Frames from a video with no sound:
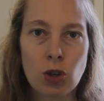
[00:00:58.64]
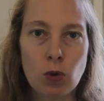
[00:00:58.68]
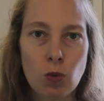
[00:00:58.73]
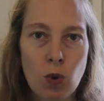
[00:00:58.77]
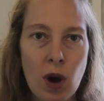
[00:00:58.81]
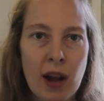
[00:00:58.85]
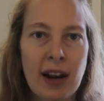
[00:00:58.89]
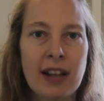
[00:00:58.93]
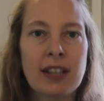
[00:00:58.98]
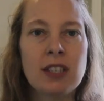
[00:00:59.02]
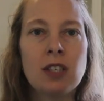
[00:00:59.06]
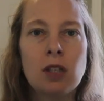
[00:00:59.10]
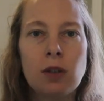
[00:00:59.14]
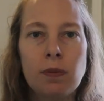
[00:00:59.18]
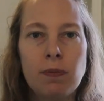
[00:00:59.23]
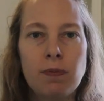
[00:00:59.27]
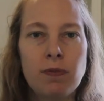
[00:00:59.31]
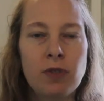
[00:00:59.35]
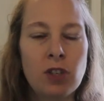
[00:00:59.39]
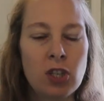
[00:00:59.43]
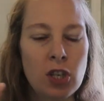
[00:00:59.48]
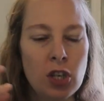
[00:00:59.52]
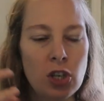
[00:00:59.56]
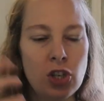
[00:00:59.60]
You wanted to,
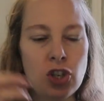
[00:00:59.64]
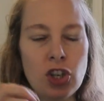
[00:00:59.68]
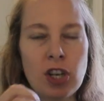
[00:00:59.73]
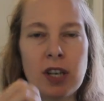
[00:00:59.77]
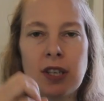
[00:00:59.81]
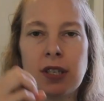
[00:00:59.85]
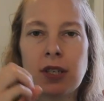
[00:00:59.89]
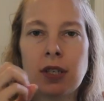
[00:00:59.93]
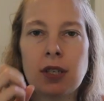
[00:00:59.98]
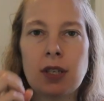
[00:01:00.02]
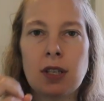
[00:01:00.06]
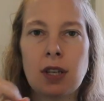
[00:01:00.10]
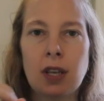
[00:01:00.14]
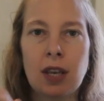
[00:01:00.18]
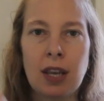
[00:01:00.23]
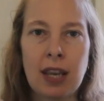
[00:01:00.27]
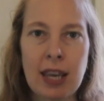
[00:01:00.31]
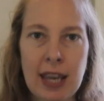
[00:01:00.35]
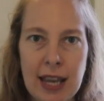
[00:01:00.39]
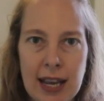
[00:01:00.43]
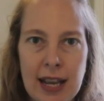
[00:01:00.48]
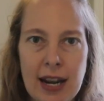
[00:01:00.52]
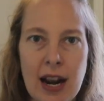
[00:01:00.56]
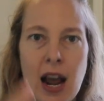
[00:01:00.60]
to just
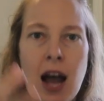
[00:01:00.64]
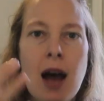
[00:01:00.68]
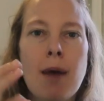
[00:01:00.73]
heat